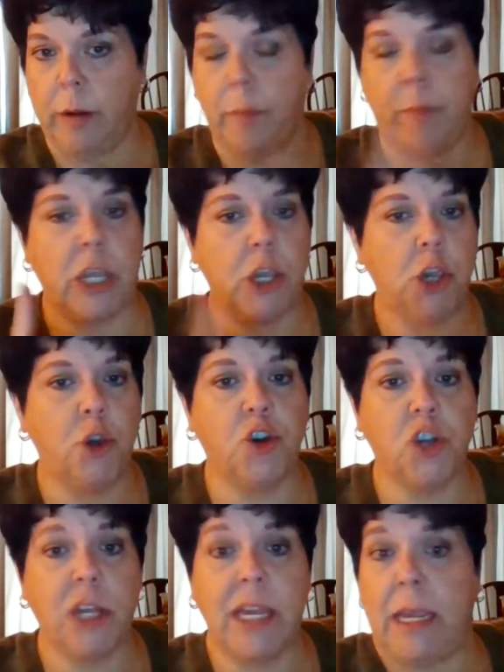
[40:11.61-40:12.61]
but
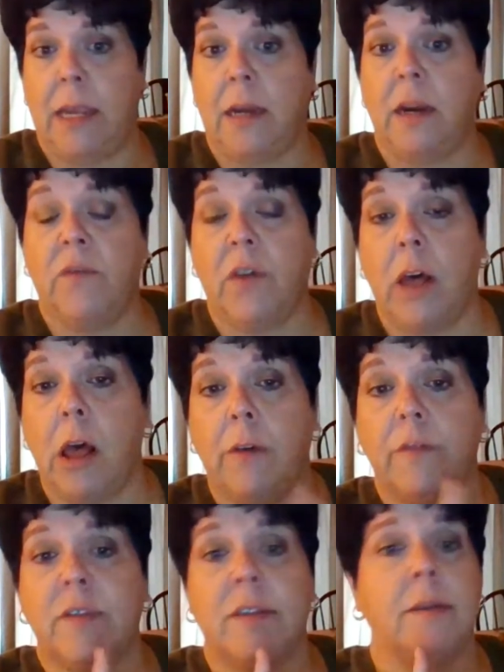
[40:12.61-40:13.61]
usually it
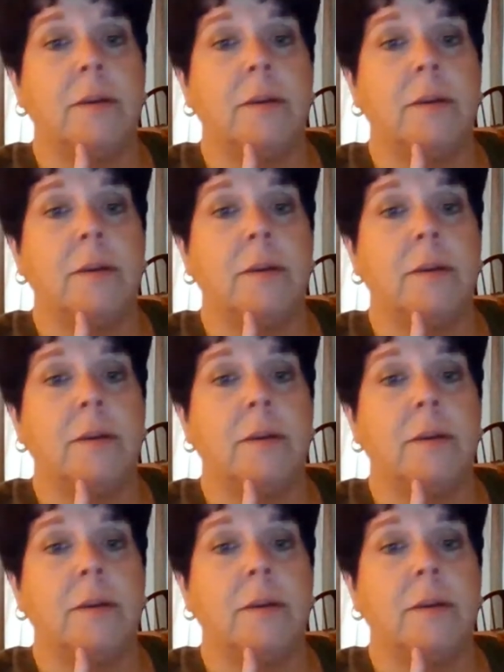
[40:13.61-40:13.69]
involves